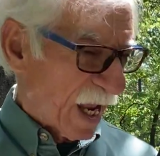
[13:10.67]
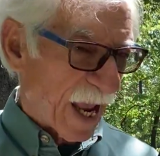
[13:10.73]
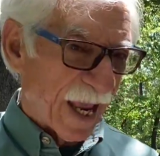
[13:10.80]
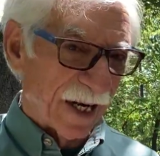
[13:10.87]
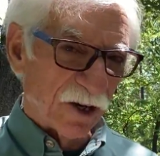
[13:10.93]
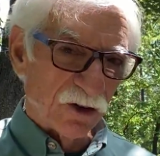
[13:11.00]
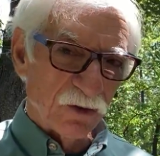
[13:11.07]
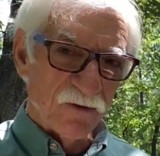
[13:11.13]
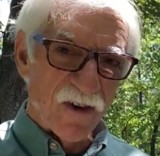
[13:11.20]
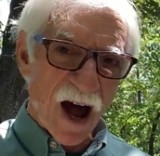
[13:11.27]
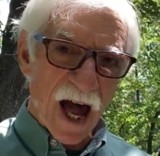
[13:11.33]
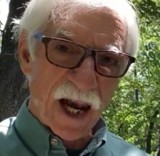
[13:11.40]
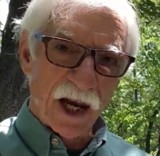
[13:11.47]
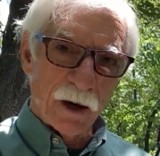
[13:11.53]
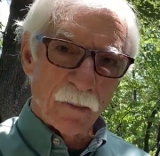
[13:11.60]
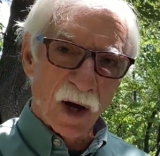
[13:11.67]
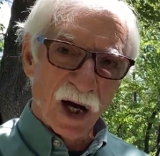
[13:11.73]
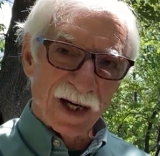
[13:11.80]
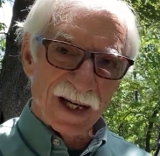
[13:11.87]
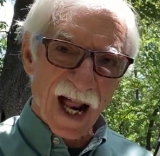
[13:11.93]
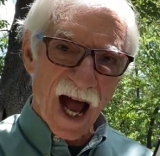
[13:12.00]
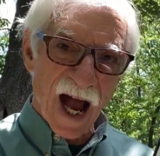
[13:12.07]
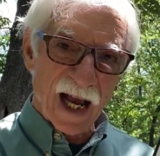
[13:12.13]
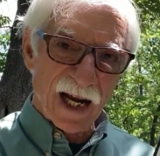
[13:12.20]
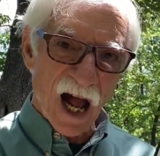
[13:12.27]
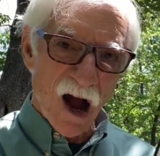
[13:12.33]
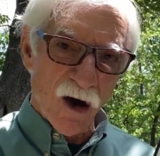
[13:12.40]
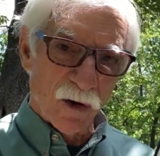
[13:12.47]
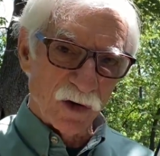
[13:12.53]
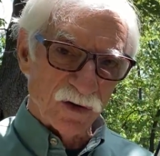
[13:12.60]
and divide it among 9
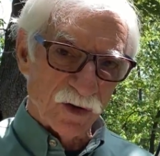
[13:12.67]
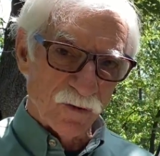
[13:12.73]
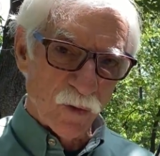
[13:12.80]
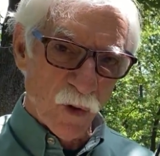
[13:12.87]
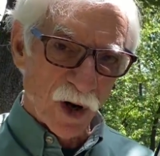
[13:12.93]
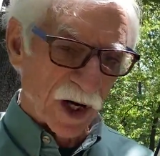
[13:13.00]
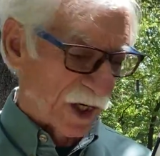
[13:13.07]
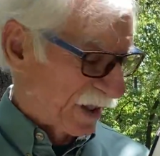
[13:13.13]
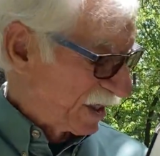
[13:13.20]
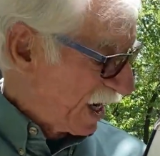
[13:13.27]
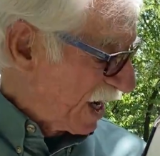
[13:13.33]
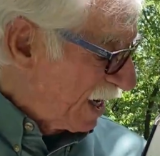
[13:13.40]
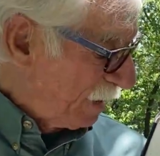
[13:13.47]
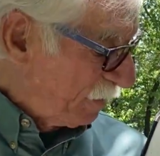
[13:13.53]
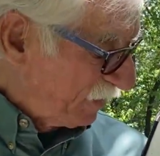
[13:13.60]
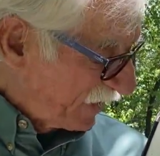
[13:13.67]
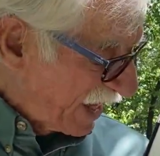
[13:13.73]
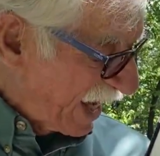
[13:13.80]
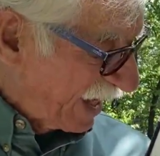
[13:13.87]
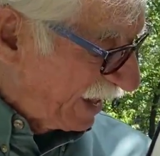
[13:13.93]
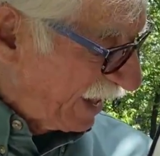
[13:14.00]
hours of working time, that